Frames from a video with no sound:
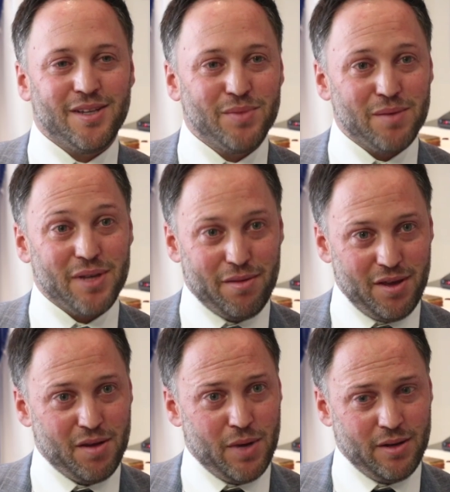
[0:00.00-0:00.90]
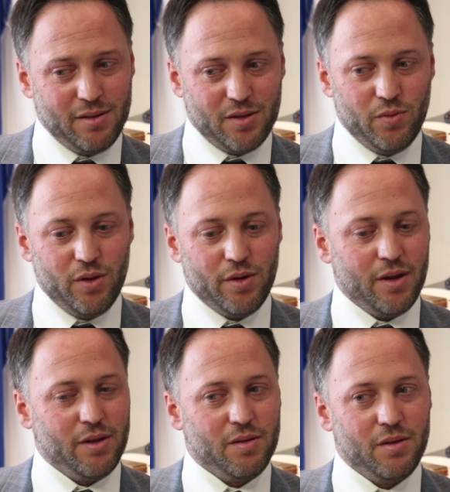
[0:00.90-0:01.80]
sometimes I think about it that we look
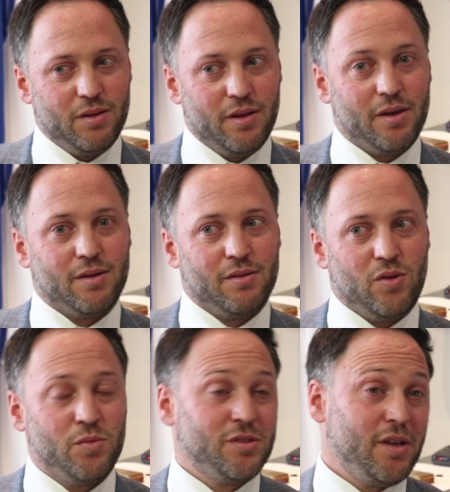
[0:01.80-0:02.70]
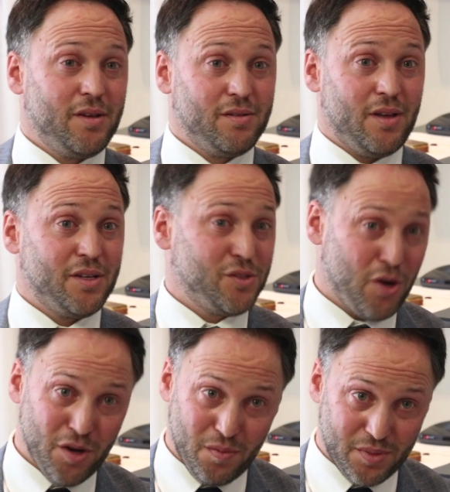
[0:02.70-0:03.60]
at it almost like
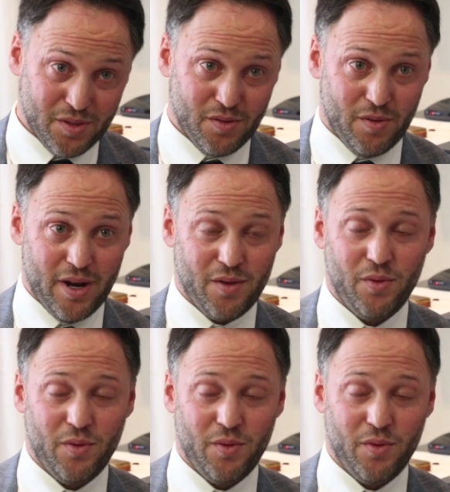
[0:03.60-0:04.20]
startups, right?